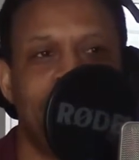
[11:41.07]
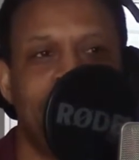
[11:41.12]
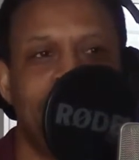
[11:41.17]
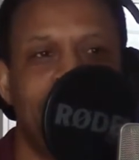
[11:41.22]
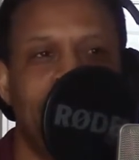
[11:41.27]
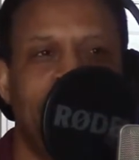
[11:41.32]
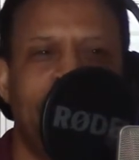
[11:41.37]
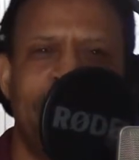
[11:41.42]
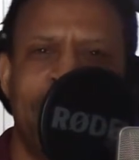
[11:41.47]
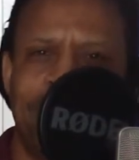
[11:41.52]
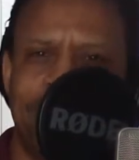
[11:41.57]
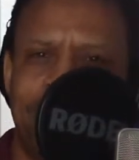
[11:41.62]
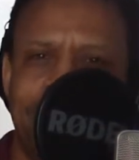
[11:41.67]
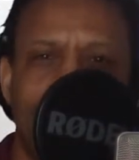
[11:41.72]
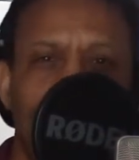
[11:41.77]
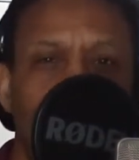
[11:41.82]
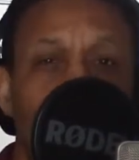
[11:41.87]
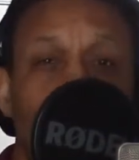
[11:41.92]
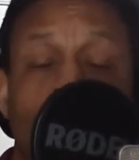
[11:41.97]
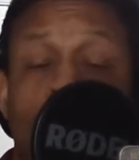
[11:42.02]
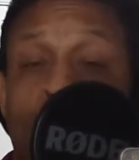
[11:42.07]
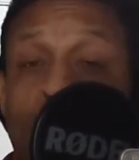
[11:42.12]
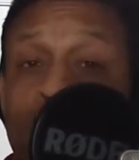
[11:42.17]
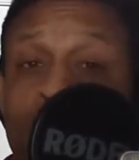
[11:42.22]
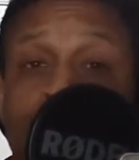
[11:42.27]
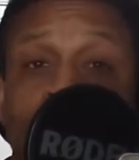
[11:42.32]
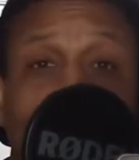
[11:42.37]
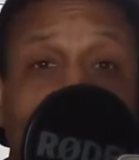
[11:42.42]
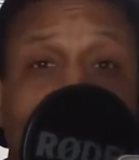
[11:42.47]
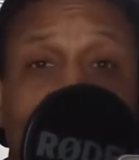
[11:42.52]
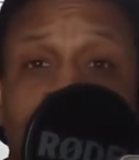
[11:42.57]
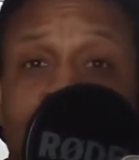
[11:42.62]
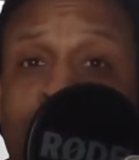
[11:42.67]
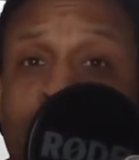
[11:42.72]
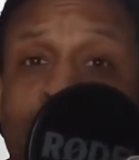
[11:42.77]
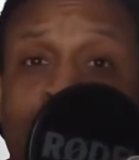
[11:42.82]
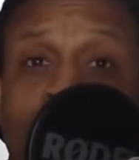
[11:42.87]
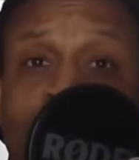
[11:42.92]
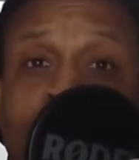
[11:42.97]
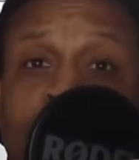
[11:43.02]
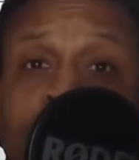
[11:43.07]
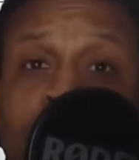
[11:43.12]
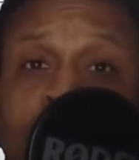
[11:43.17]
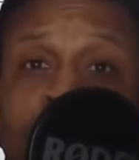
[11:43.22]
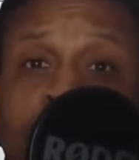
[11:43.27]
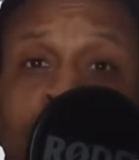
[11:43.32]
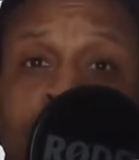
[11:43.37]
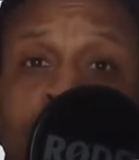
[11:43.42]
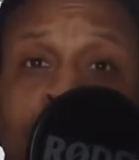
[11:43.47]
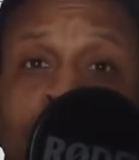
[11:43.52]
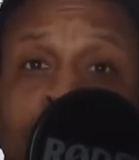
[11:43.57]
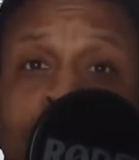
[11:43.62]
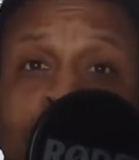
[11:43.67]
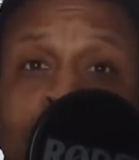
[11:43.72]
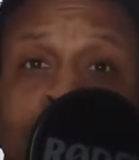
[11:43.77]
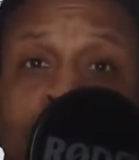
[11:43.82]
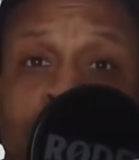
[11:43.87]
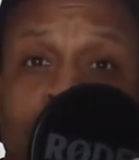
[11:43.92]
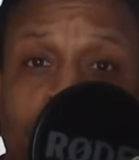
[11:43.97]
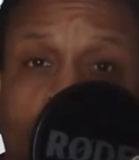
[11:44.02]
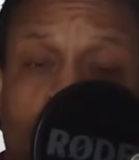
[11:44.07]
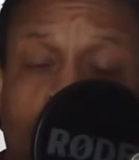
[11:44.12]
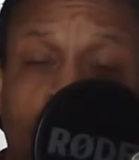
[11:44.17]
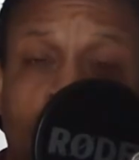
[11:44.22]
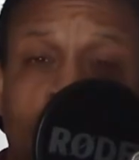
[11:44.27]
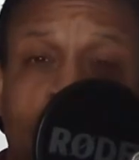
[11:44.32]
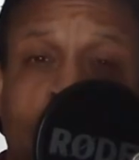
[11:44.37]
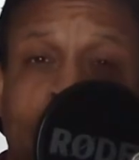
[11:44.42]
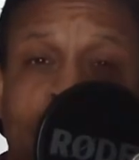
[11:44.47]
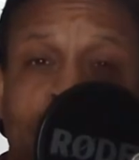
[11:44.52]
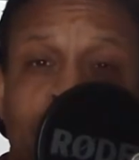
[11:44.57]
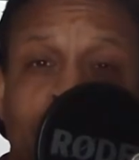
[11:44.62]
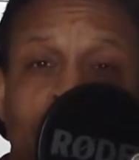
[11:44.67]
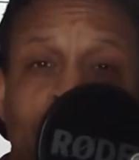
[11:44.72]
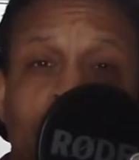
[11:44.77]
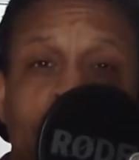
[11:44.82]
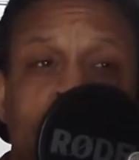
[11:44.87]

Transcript: And I think you all do that too. You all do that too.